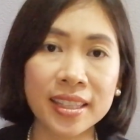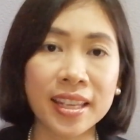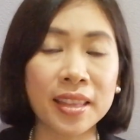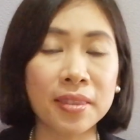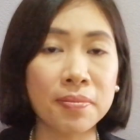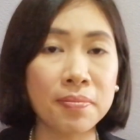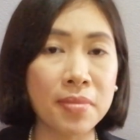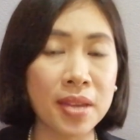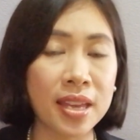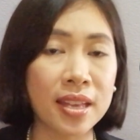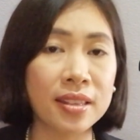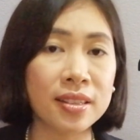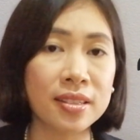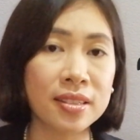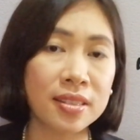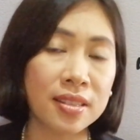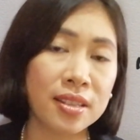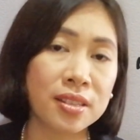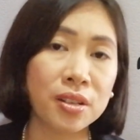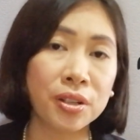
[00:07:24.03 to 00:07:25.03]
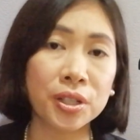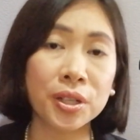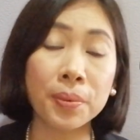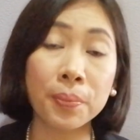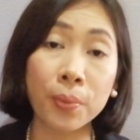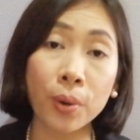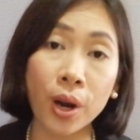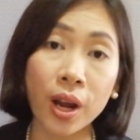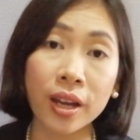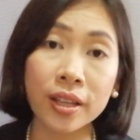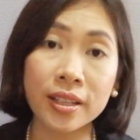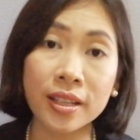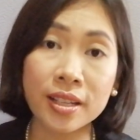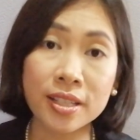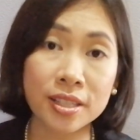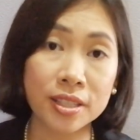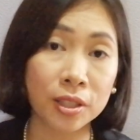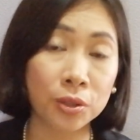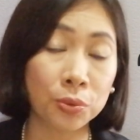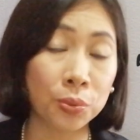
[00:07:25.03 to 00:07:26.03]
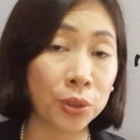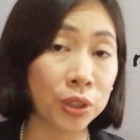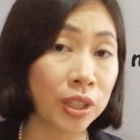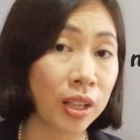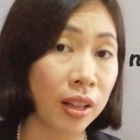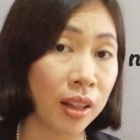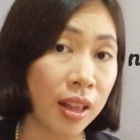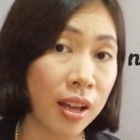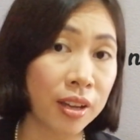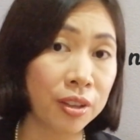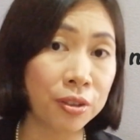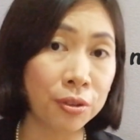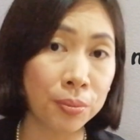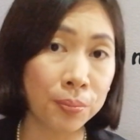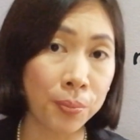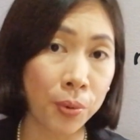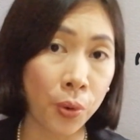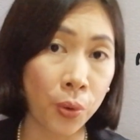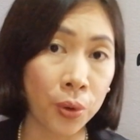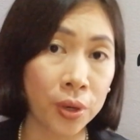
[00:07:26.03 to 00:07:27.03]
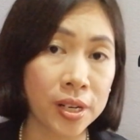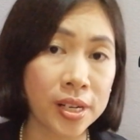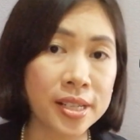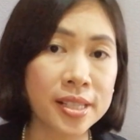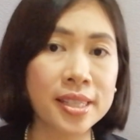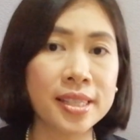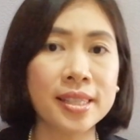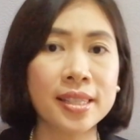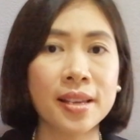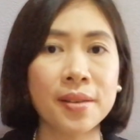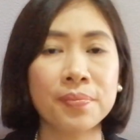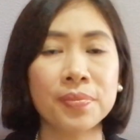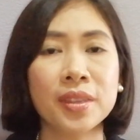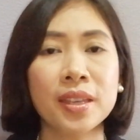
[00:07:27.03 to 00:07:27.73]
That means these are the products that would clog your pores.